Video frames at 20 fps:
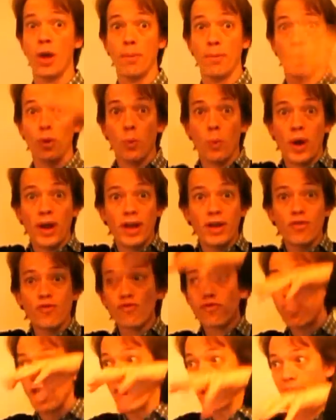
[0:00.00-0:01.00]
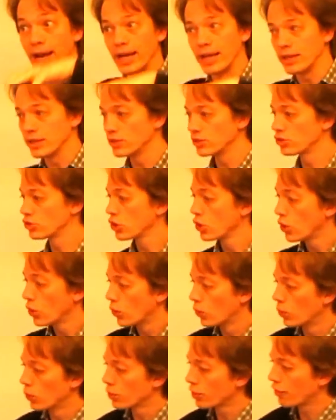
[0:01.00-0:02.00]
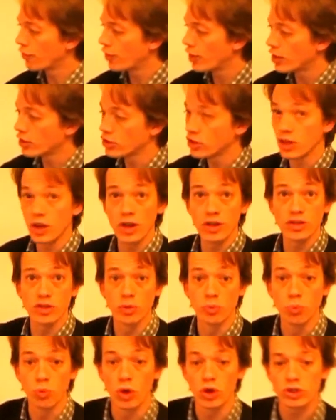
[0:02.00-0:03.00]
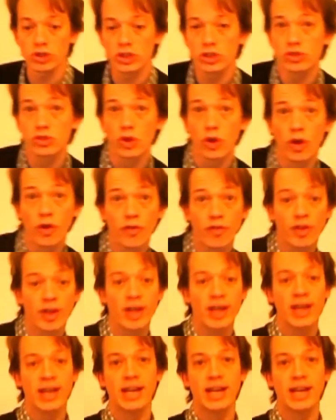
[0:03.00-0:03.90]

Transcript: But when it rains, all the fertilizer washes off